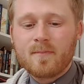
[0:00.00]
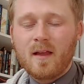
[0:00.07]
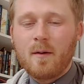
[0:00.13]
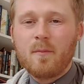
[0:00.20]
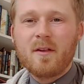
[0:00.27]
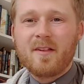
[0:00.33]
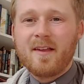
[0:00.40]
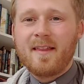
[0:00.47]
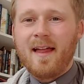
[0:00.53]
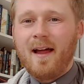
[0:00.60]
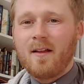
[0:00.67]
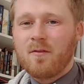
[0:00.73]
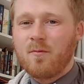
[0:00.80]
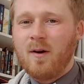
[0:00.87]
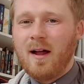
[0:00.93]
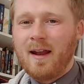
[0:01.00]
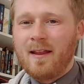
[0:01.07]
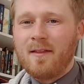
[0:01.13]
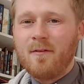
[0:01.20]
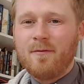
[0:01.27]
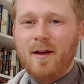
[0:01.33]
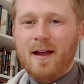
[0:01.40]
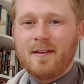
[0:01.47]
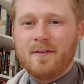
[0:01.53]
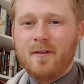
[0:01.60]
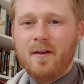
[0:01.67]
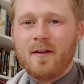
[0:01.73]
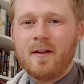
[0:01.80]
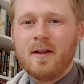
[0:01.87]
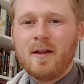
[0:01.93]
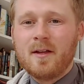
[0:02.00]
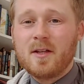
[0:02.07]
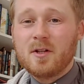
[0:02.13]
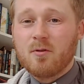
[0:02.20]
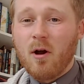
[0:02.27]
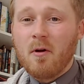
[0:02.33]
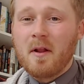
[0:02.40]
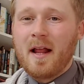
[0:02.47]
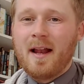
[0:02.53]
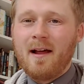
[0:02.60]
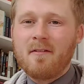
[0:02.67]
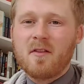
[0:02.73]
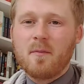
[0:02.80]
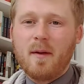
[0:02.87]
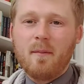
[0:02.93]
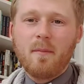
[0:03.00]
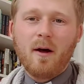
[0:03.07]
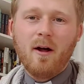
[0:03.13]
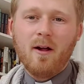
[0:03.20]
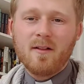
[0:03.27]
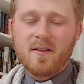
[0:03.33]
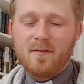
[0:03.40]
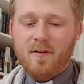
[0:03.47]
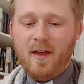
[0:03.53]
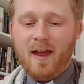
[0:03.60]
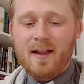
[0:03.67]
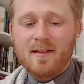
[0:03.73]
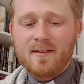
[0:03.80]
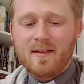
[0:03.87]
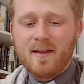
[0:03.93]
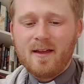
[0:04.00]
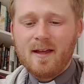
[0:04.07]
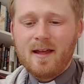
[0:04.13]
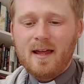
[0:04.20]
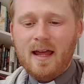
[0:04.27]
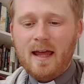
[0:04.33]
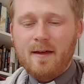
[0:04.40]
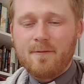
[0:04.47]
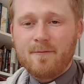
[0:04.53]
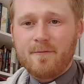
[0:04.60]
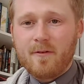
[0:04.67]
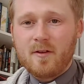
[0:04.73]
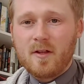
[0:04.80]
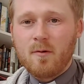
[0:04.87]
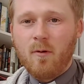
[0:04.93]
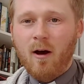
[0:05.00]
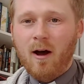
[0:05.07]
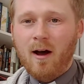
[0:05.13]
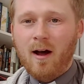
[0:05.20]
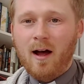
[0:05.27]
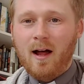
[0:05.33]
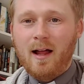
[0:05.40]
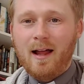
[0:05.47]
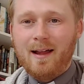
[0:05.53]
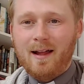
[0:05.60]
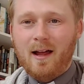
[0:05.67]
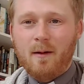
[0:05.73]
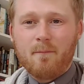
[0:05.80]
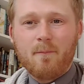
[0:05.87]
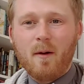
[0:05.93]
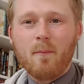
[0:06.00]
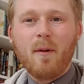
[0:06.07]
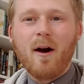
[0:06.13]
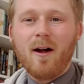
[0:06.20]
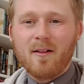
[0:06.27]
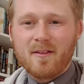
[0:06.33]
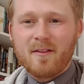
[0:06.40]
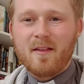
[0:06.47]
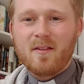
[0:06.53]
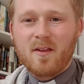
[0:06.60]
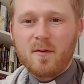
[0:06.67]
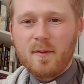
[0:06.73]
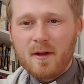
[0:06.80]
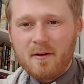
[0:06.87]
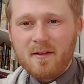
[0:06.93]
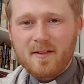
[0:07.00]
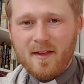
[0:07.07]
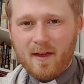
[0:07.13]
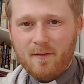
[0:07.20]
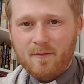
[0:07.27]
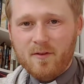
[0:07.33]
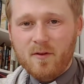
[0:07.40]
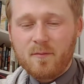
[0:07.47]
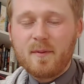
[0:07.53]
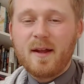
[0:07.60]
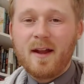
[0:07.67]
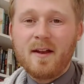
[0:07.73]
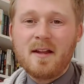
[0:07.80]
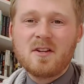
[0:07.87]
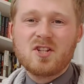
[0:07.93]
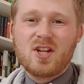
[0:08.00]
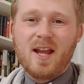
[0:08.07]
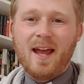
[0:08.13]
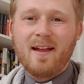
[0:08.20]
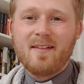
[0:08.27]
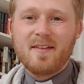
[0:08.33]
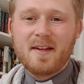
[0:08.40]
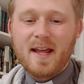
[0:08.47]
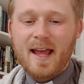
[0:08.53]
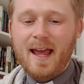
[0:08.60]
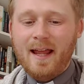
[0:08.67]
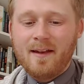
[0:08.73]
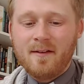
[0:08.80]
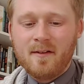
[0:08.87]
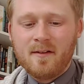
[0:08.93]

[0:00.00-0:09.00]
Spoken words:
And we see that as well in the fact that you're only allowed to be a part of it if you are a part of this community, if you've been initiated in.